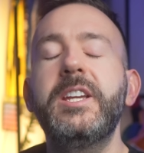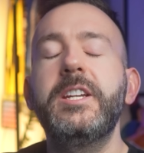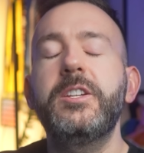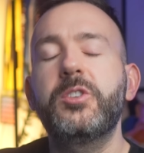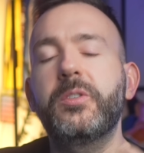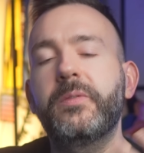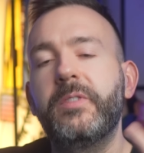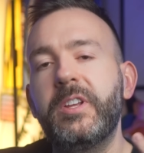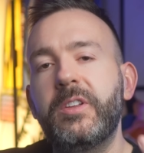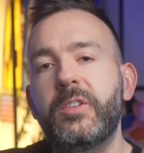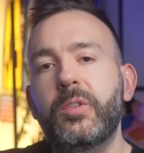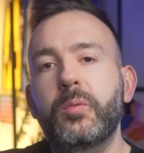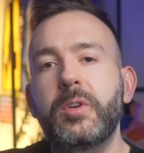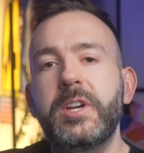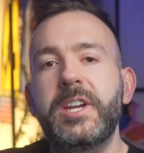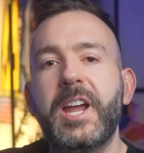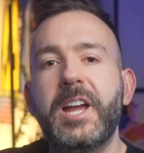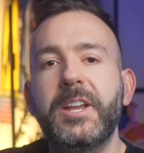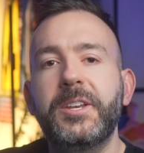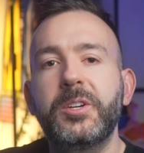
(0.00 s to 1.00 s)
each of these 3
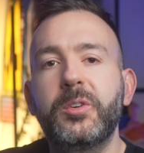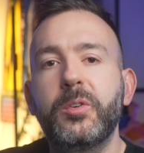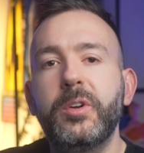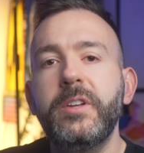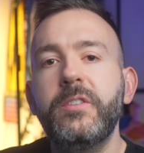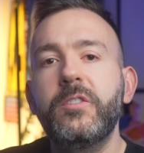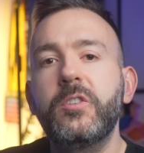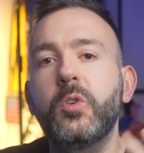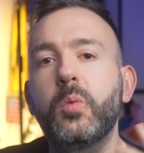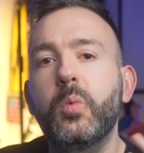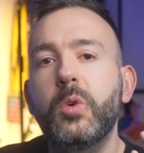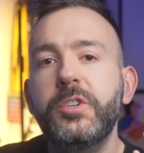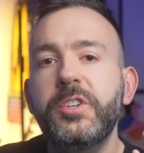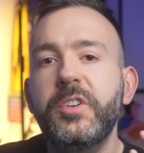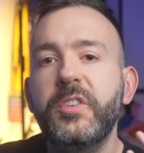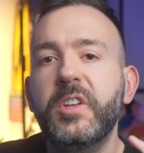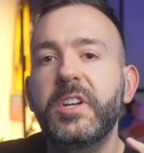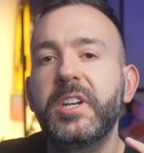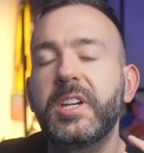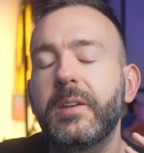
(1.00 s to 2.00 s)
categories, your watch
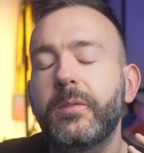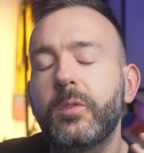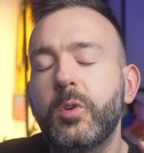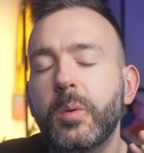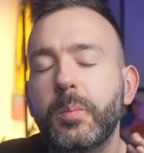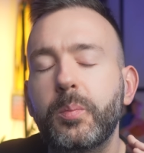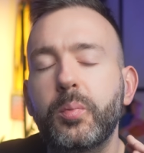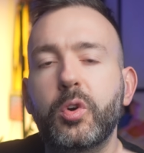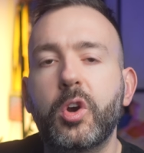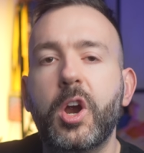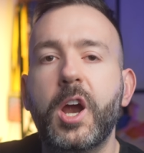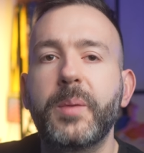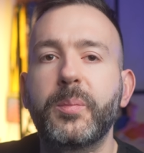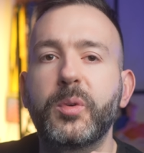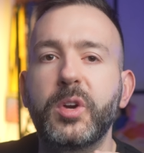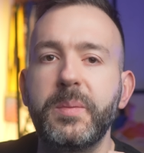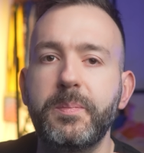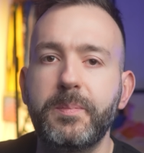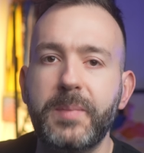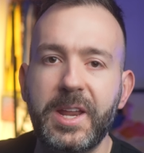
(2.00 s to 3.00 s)
is going to give you a
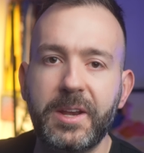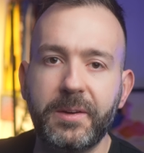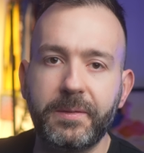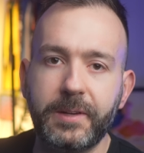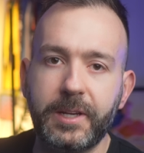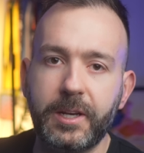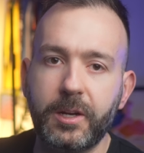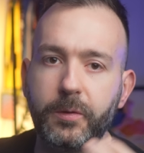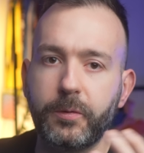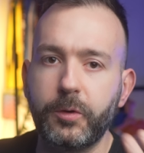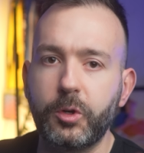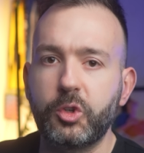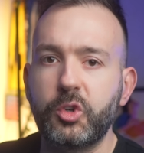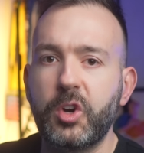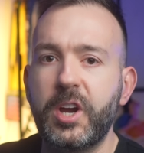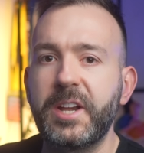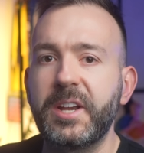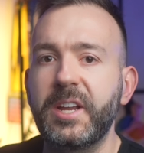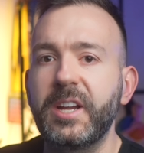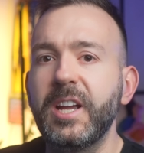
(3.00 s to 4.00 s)
primary benefit of your
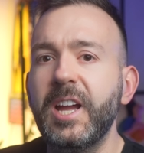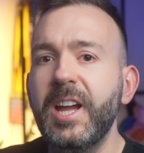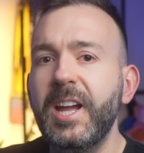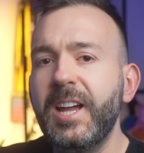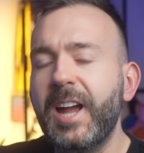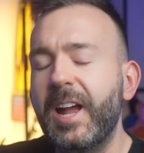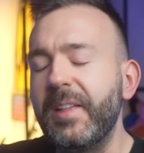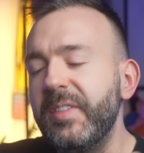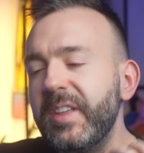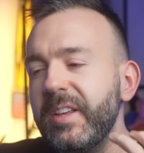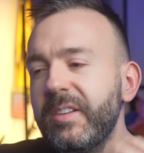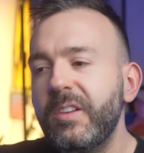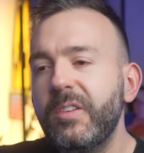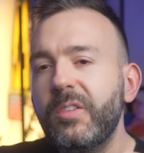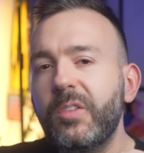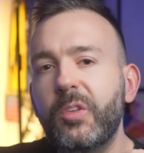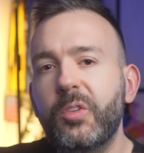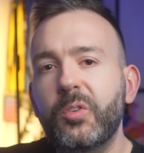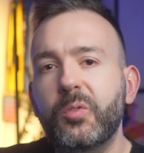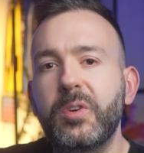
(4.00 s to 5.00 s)
training. And this is
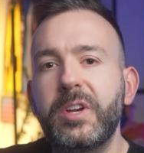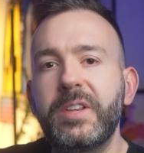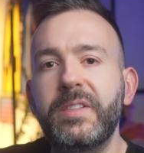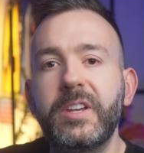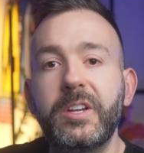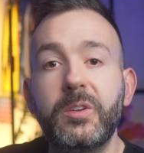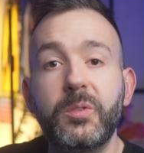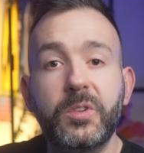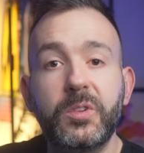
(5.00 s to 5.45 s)
the screen that you